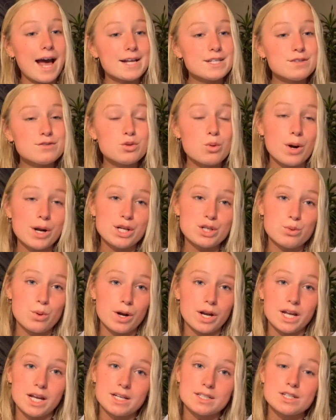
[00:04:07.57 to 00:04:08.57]
As of
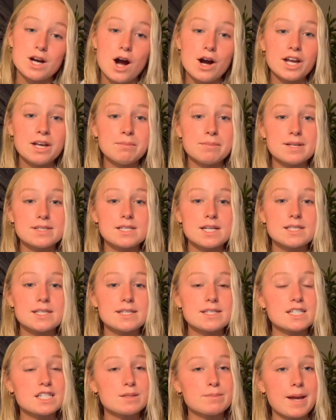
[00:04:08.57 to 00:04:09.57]
2020, Talking Business
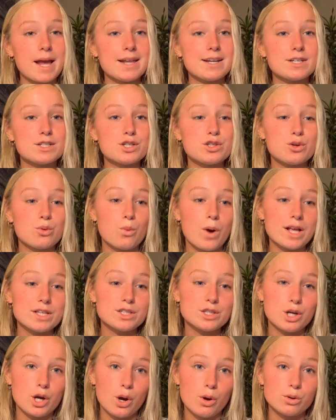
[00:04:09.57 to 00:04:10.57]
has expanded to the
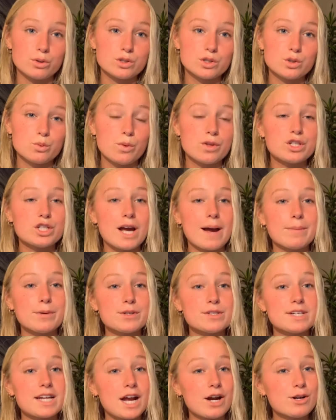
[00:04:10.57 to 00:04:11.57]
West Coast with
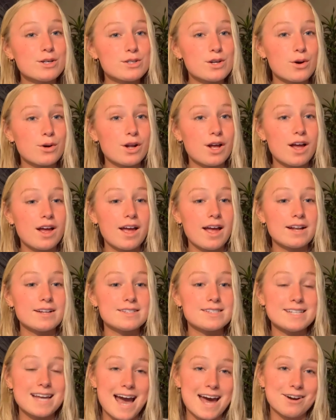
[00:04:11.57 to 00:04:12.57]
chapters in Arizona
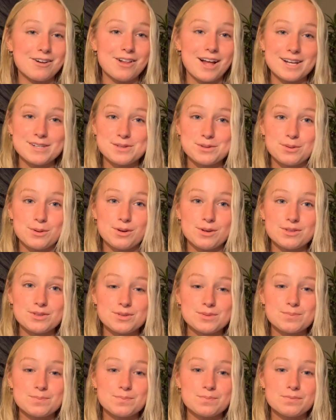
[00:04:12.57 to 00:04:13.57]
and Seattle high
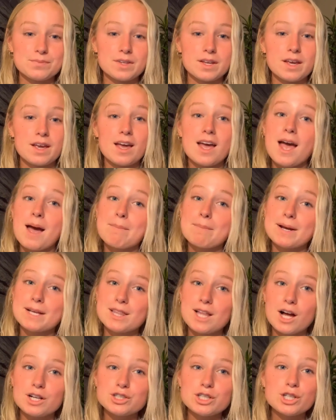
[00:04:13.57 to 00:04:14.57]
schools. By
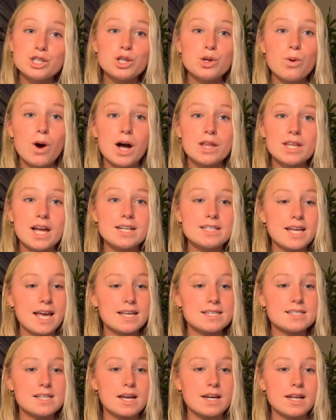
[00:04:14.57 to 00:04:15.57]
launching new online
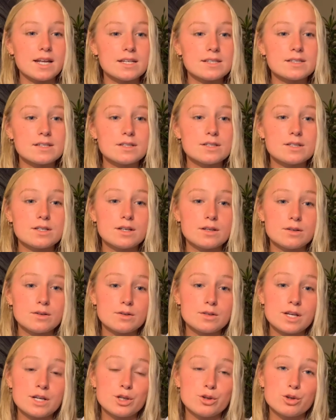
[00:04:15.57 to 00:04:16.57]
case studies to,
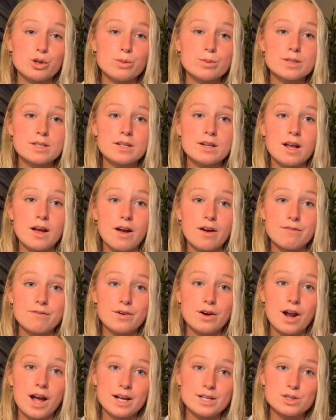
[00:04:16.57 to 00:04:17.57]
in groups in,
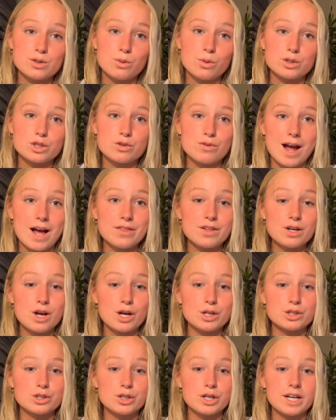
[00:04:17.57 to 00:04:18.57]
for high schools around the
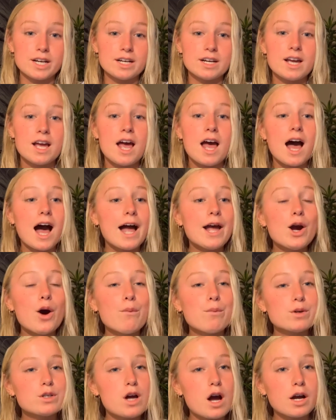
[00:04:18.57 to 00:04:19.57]
country, I
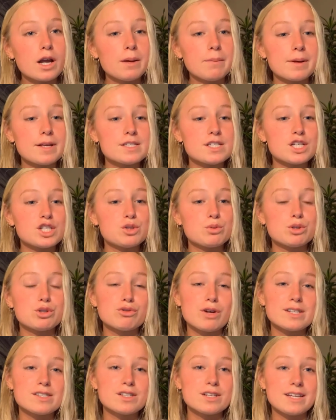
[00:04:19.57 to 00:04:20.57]
hope we're talking business to
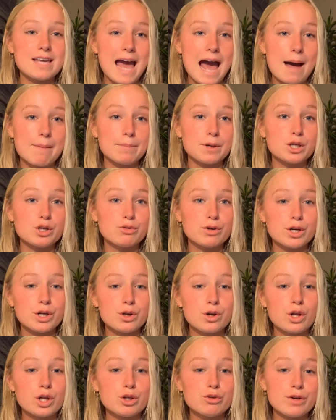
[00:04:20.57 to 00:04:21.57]
address the gap in
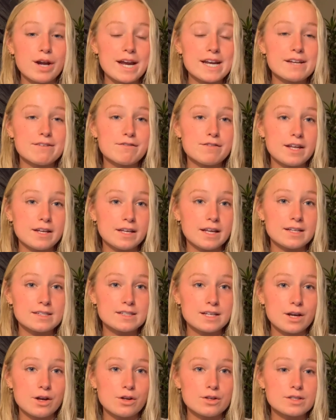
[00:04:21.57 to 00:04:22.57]
critical and creative thinking
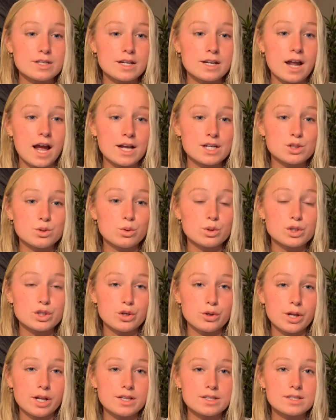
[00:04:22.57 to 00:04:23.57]
skills in high school
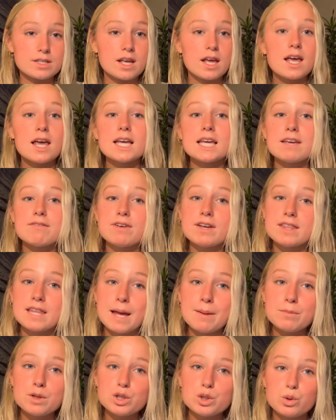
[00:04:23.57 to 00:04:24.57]
students, giving
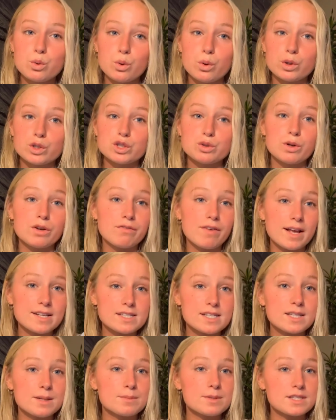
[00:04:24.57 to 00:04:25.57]
them the tools to
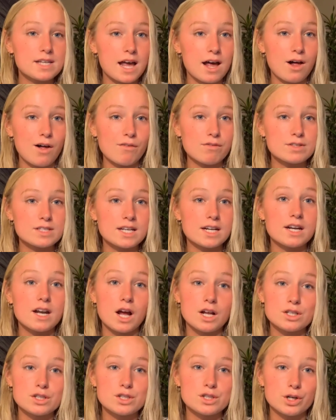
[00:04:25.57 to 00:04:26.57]
invest in themselves in an
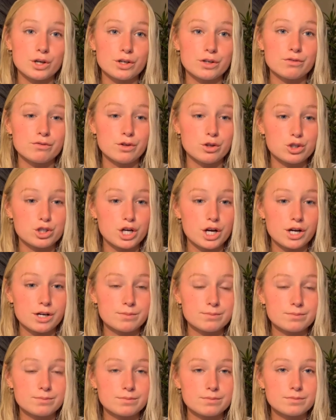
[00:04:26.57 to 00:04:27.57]
uncertain
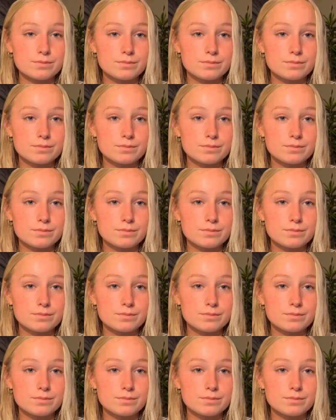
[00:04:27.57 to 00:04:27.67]
future.